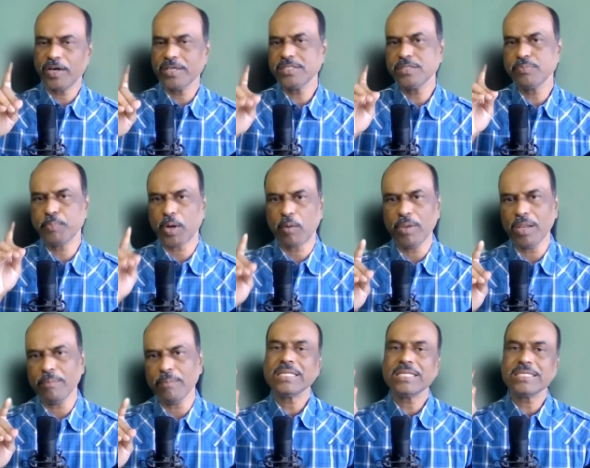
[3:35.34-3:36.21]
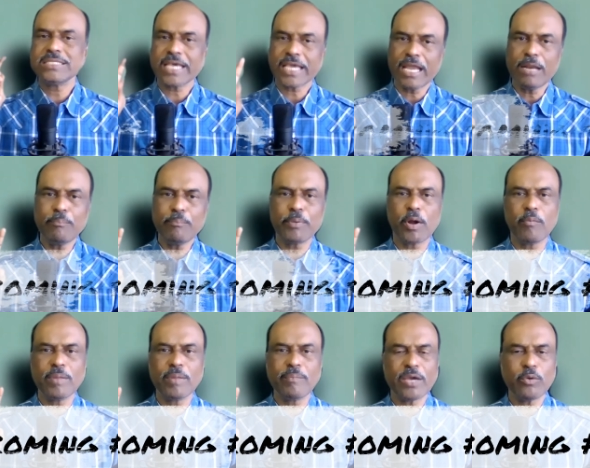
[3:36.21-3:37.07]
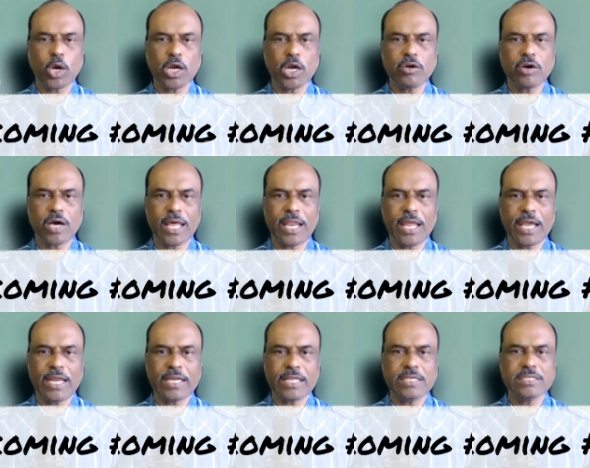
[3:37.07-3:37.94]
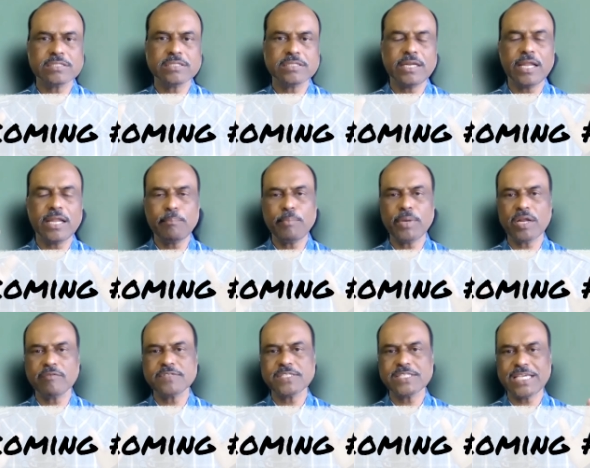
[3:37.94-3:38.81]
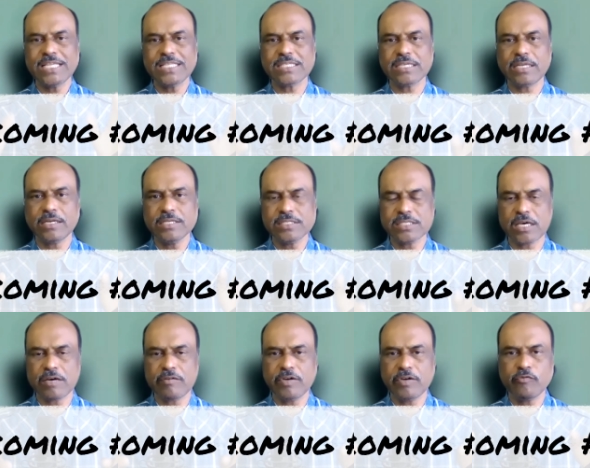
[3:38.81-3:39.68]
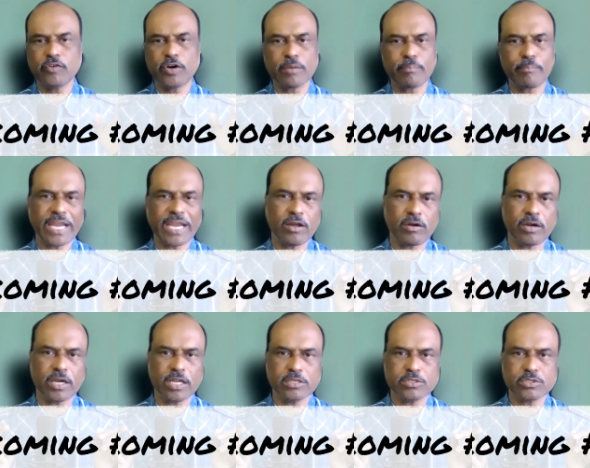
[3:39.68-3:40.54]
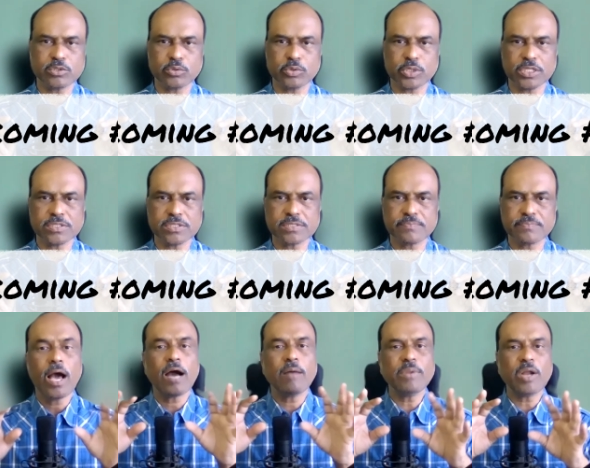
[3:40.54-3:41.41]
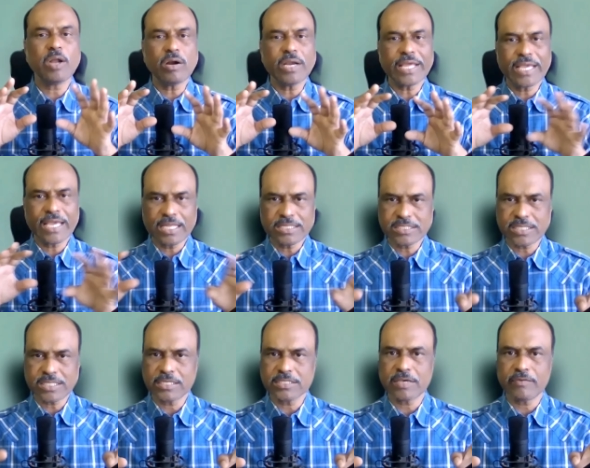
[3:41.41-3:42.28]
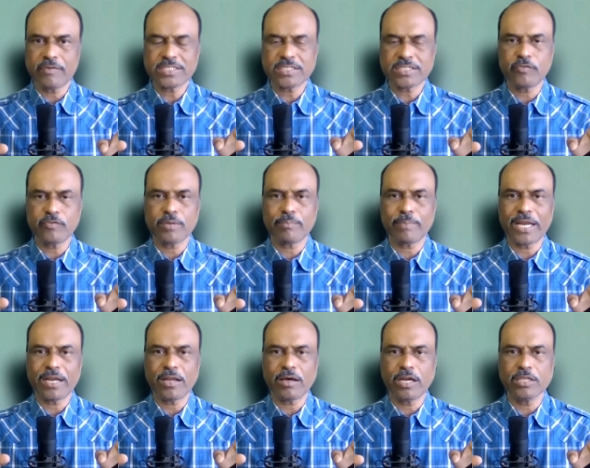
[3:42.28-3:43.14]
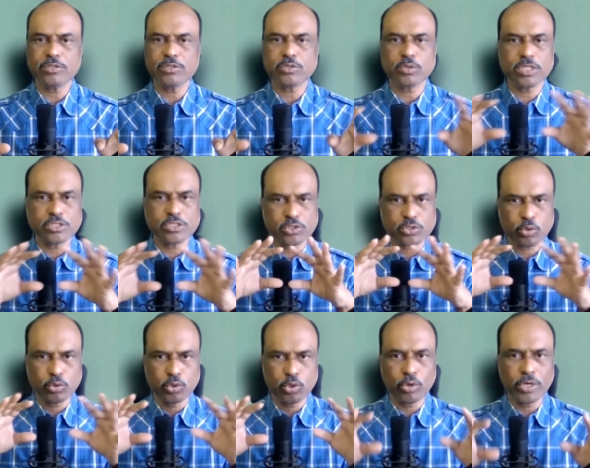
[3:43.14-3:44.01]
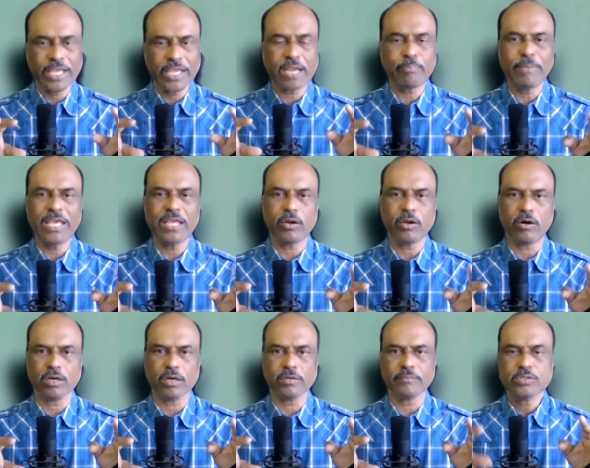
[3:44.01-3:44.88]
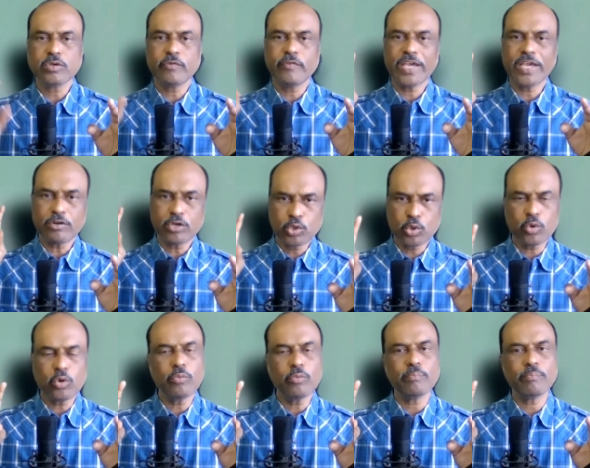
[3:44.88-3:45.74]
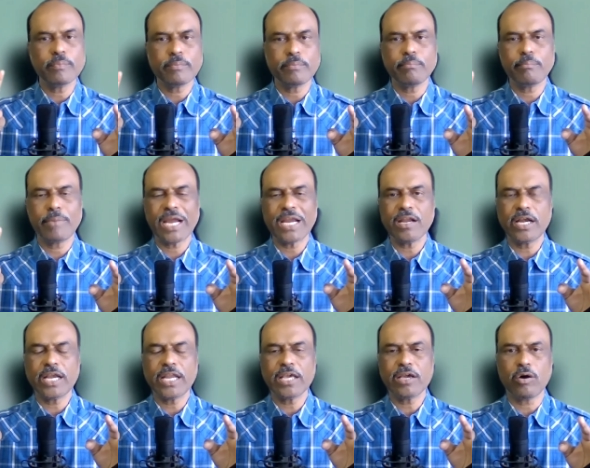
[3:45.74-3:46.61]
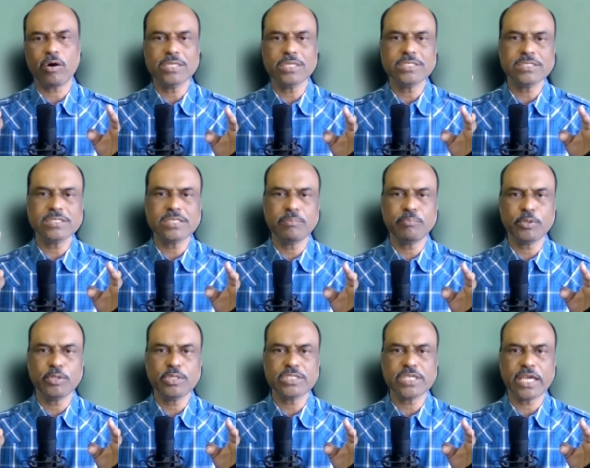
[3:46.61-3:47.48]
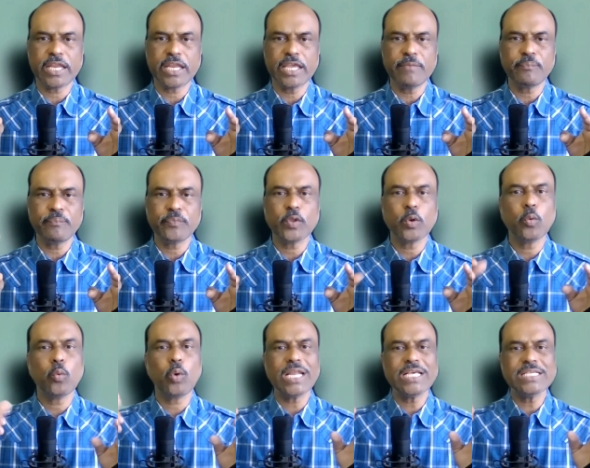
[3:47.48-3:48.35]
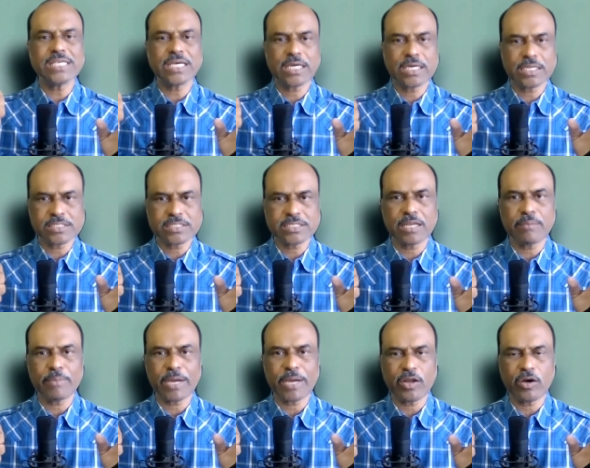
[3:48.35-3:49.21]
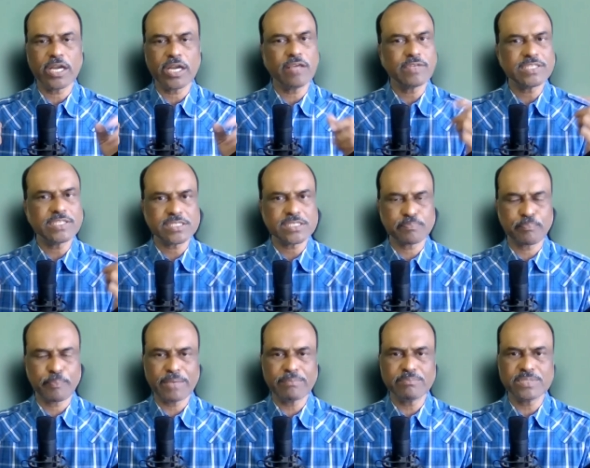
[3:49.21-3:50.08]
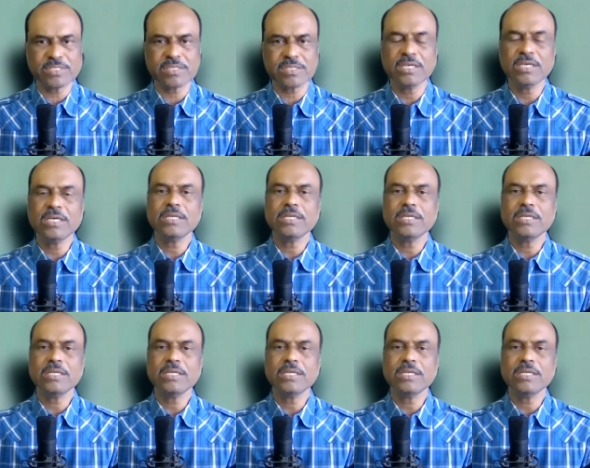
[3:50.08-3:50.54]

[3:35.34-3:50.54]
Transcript: first problem. The second problem I want to highlight is the number of seats reserved for minority students. I'm not against the reservation for minority students, so don't get me wrong. So we have two minority colleges in Puducherry. One is a Christian minority, which is PIMS.